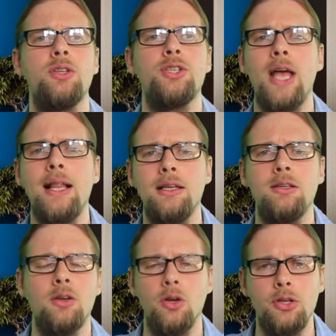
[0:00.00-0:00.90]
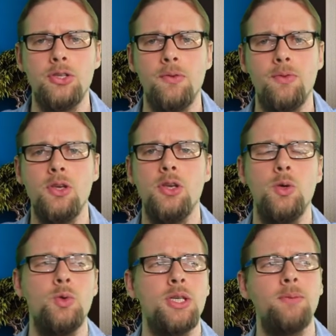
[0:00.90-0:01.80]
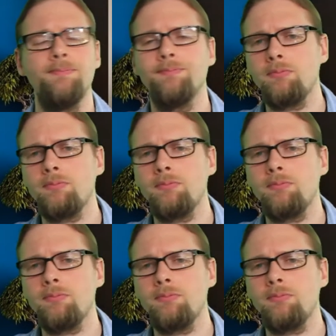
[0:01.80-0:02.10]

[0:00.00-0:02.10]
salad and other stuff that you're using,